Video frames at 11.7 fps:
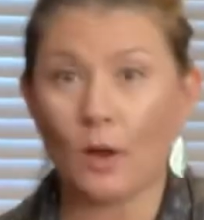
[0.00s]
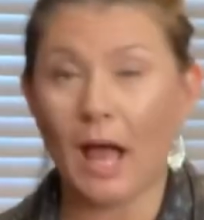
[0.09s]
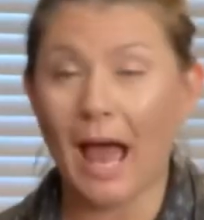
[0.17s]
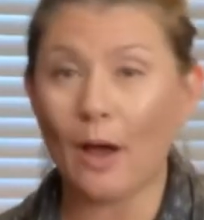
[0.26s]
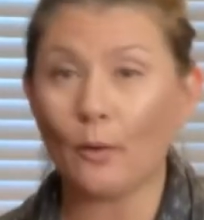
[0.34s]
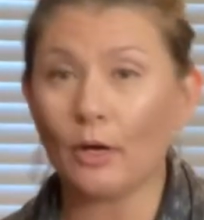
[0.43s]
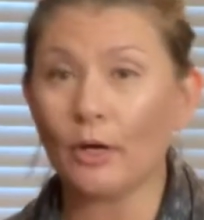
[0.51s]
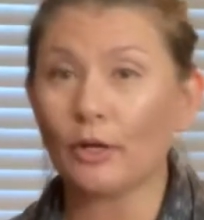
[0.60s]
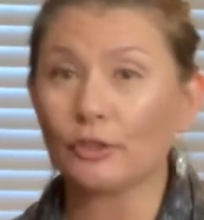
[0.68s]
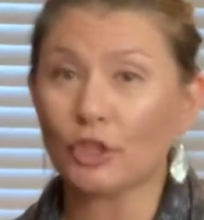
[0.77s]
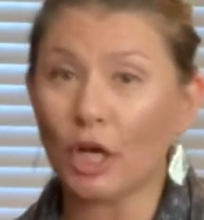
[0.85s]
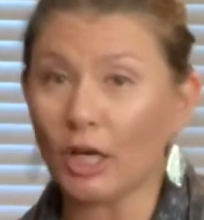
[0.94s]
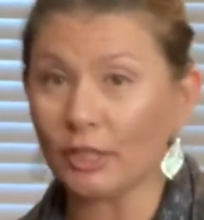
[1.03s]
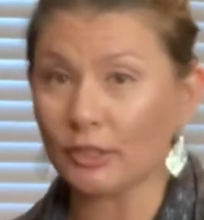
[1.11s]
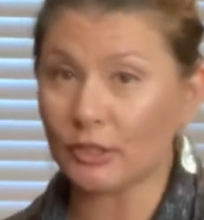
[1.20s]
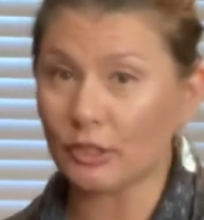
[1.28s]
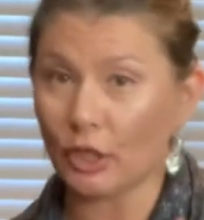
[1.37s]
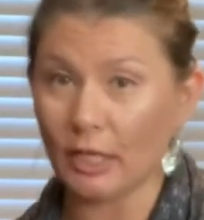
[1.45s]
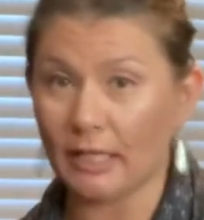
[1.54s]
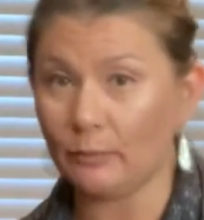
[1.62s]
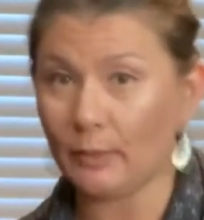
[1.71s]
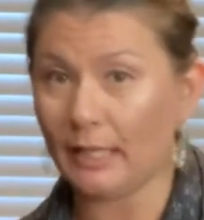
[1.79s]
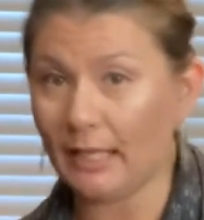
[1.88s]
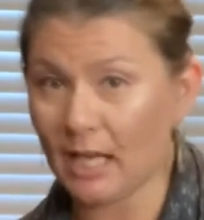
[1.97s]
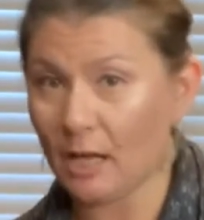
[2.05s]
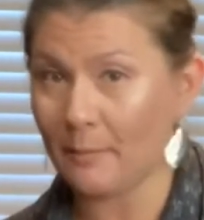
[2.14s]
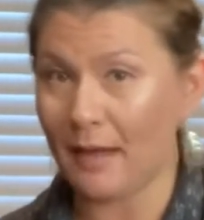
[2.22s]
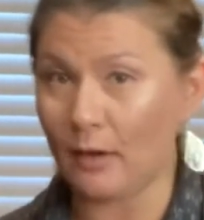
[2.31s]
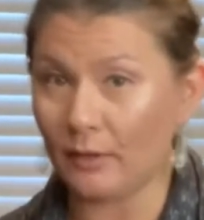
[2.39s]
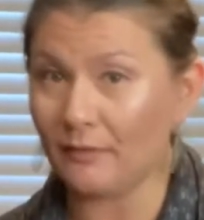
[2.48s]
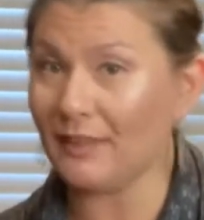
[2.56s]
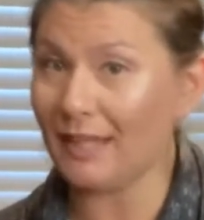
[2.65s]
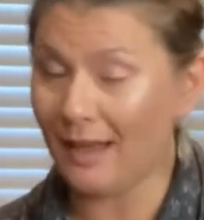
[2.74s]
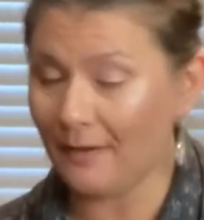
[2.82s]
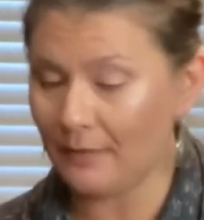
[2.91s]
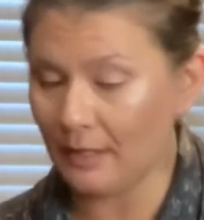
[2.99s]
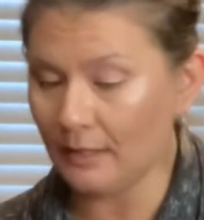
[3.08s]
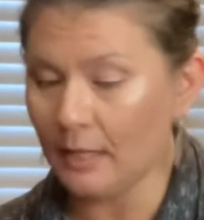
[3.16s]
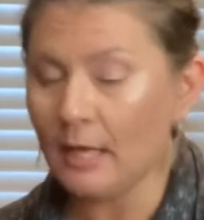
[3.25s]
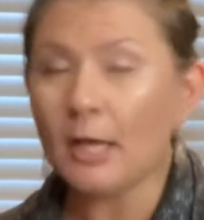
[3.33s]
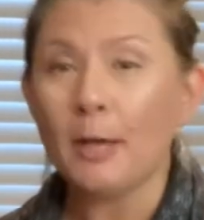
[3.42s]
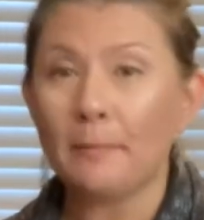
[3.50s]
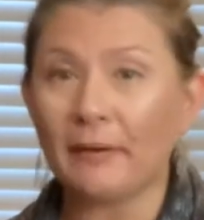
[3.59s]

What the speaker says: our tarts are getting ready to come out of the oven, but